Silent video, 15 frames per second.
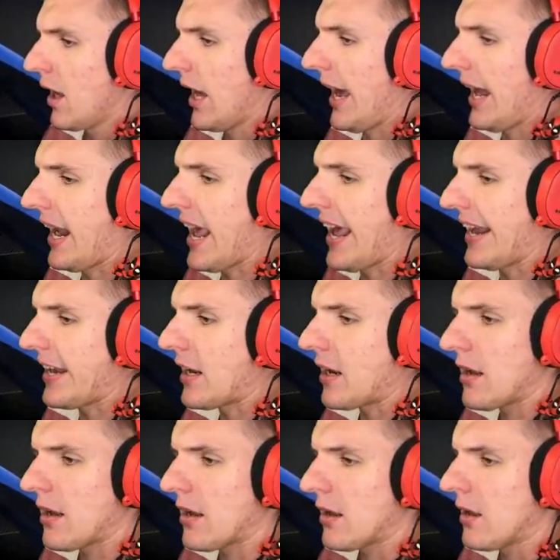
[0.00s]
It, it
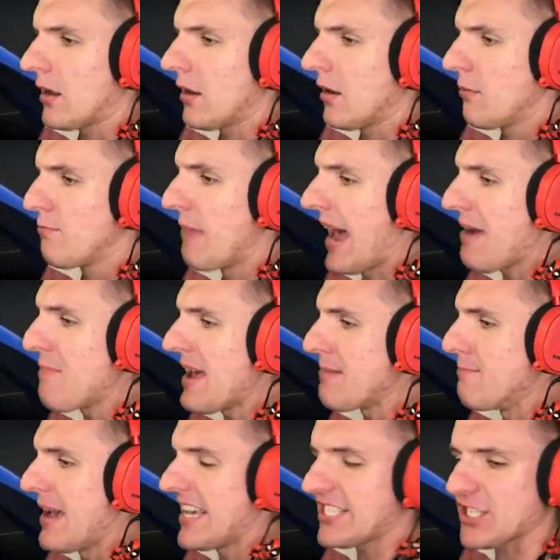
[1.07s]
made me
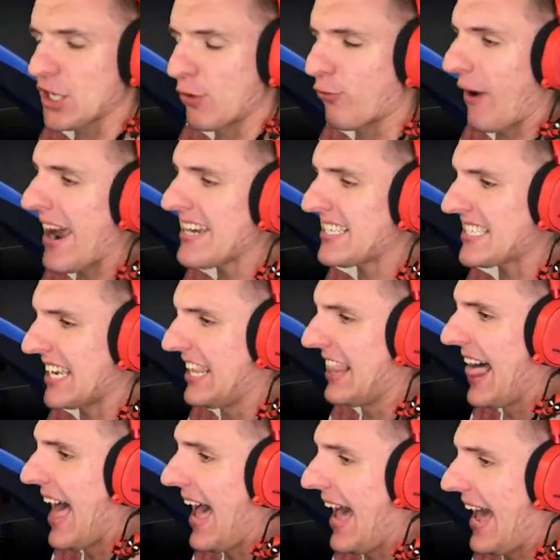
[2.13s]
miss the racing
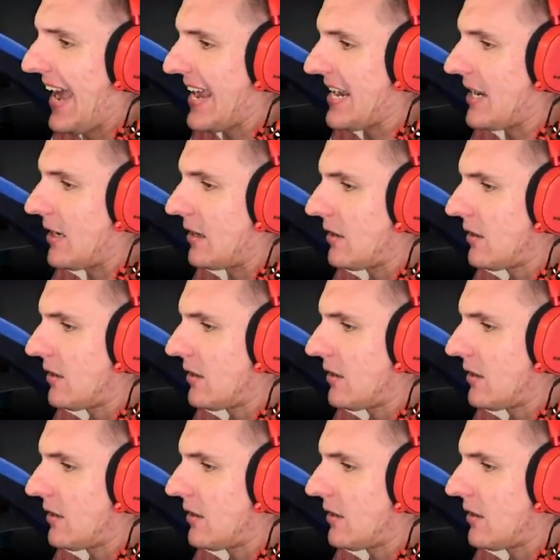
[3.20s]
line.